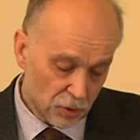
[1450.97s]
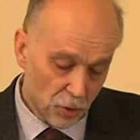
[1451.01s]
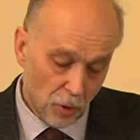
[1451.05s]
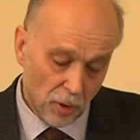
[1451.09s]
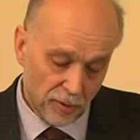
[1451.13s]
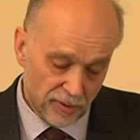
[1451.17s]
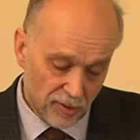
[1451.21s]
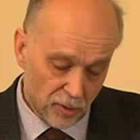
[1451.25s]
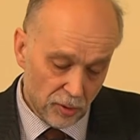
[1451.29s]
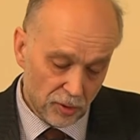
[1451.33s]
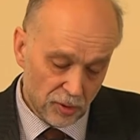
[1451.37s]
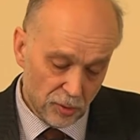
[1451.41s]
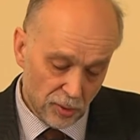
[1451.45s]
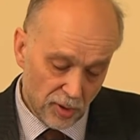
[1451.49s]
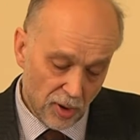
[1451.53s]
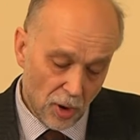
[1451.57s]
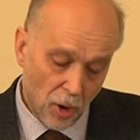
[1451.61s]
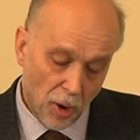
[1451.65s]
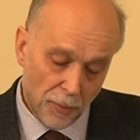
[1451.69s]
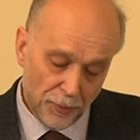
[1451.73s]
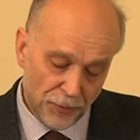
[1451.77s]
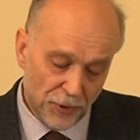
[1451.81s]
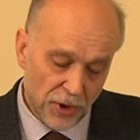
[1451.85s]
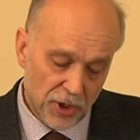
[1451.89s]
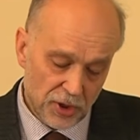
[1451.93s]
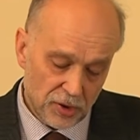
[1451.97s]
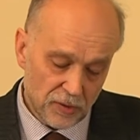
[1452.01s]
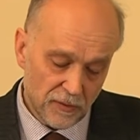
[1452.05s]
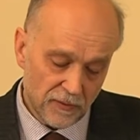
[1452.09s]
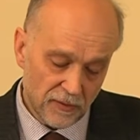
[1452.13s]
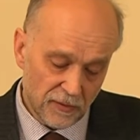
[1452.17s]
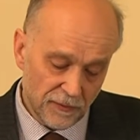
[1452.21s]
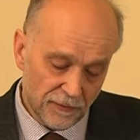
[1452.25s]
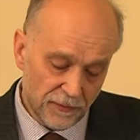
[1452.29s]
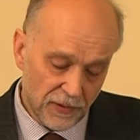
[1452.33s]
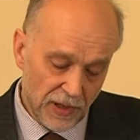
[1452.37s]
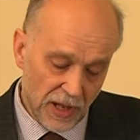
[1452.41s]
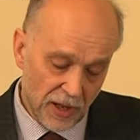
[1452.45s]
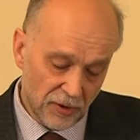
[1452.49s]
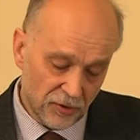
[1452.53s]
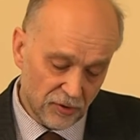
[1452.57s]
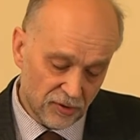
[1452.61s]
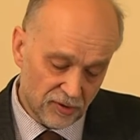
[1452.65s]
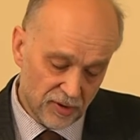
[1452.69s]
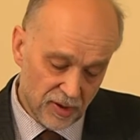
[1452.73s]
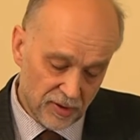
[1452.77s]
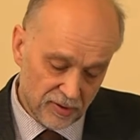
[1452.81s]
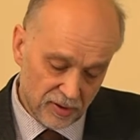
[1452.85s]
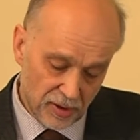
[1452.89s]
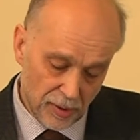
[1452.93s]
the operation of the flesh,
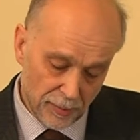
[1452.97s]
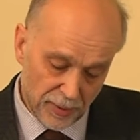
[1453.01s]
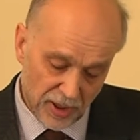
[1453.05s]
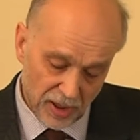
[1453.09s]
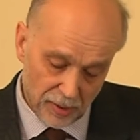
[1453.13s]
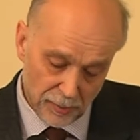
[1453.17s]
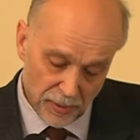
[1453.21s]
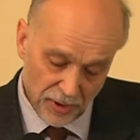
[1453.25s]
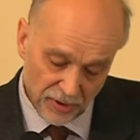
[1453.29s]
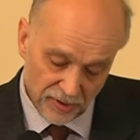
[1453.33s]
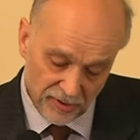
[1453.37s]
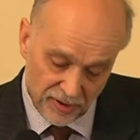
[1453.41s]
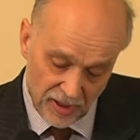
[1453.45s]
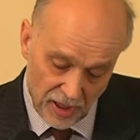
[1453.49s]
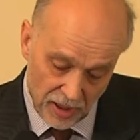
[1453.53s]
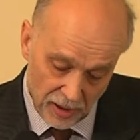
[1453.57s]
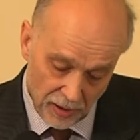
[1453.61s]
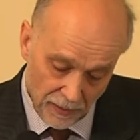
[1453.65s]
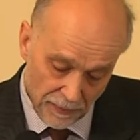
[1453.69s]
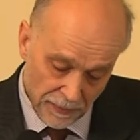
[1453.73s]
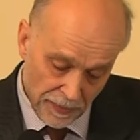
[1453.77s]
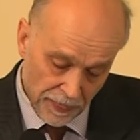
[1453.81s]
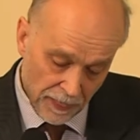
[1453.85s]
says Gabriel Marcel,